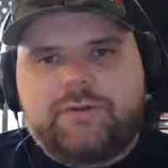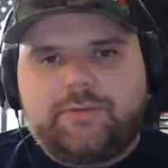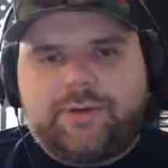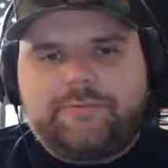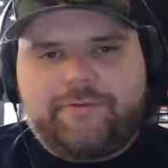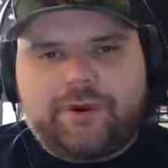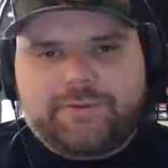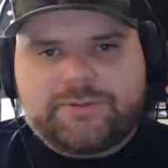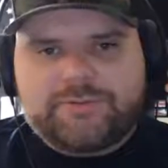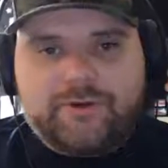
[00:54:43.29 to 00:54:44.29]
about
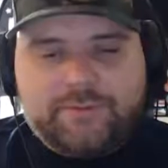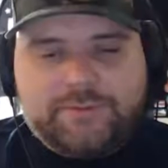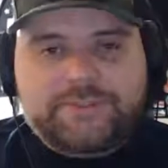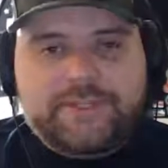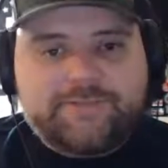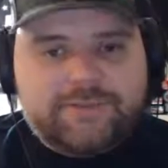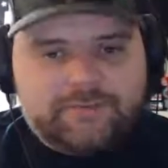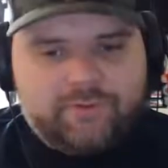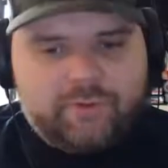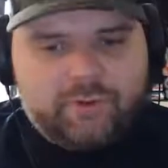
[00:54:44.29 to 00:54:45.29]
firearms and firearms safety,
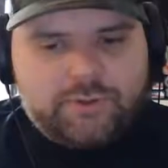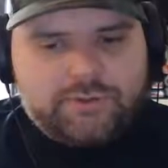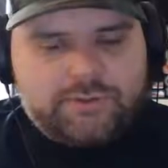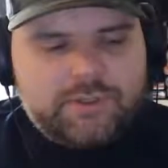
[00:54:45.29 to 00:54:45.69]
of course,